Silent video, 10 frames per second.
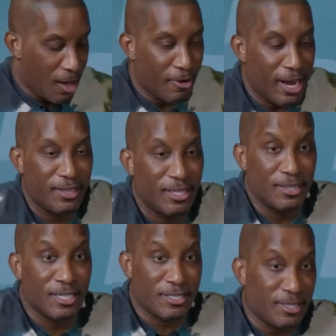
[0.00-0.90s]
All right.
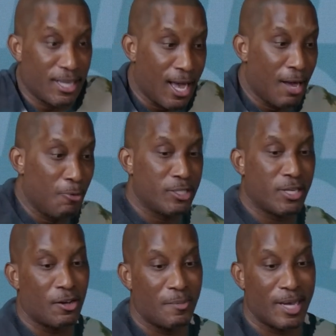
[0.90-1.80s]
I want to
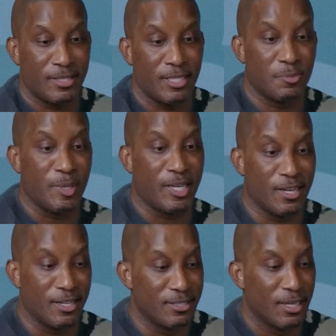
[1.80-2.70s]
talk about this
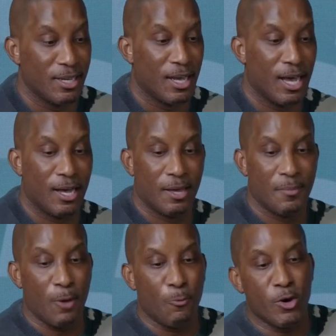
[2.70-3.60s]
because
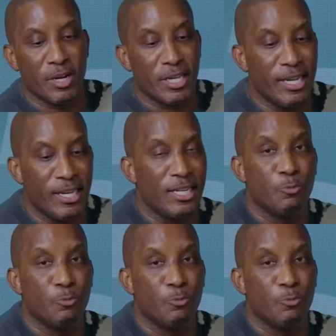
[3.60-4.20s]
and we're going to get into it.